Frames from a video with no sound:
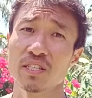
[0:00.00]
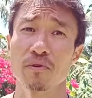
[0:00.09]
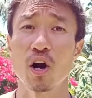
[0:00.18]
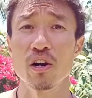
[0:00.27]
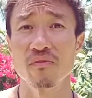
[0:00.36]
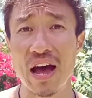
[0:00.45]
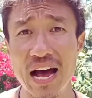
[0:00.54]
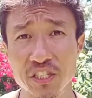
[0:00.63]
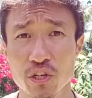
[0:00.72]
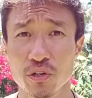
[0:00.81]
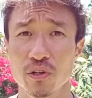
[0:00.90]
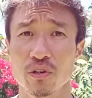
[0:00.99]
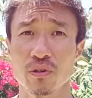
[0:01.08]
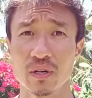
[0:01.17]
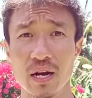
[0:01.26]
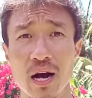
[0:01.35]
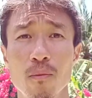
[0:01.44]
some cardiovascular
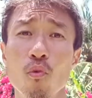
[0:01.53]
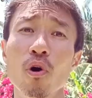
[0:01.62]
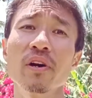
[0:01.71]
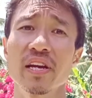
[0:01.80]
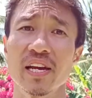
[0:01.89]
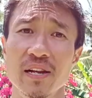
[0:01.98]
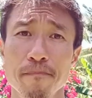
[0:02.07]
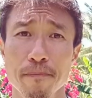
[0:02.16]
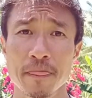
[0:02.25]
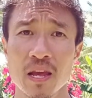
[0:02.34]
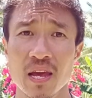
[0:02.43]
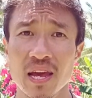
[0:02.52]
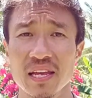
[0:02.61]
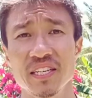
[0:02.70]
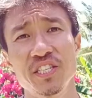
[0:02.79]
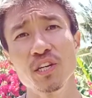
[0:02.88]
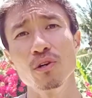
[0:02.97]
work in,
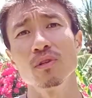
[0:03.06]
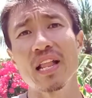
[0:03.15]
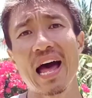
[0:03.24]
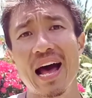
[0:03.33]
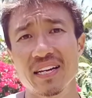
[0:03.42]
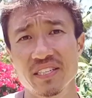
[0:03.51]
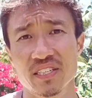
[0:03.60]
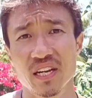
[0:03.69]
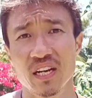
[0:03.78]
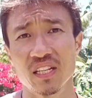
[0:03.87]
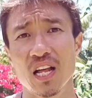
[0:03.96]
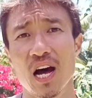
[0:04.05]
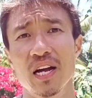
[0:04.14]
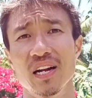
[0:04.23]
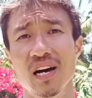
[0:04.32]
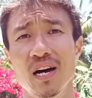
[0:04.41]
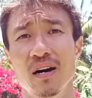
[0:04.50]
it still lacks a
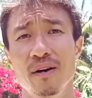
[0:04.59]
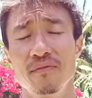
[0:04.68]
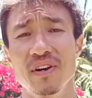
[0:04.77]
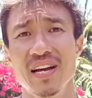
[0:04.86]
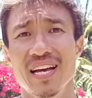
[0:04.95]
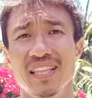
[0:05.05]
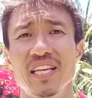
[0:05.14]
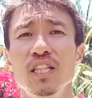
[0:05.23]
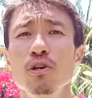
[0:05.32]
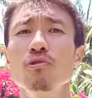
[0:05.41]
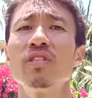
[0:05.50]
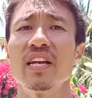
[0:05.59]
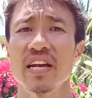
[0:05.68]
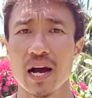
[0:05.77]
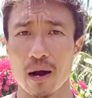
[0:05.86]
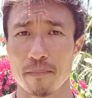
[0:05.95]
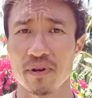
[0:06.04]
lot of the loosening
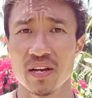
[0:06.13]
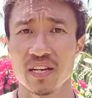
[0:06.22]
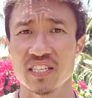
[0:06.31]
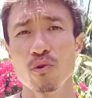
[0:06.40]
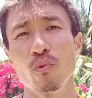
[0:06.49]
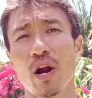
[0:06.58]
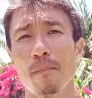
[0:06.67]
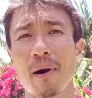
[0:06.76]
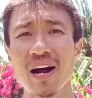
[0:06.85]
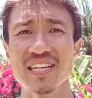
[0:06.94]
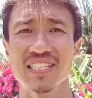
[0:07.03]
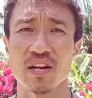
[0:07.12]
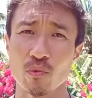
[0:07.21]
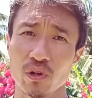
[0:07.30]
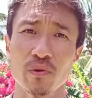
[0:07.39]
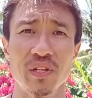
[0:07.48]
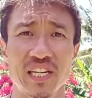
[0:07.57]
up. See, when our bodies get
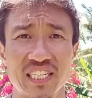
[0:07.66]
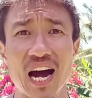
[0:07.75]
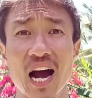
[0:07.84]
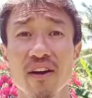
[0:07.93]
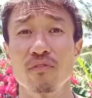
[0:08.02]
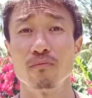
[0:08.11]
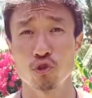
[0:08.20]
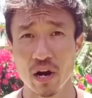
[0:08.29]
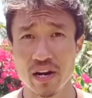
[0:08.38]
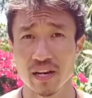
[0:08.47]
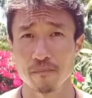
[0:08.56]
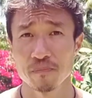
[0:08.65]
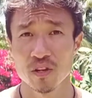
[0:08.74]
really, really tight from training,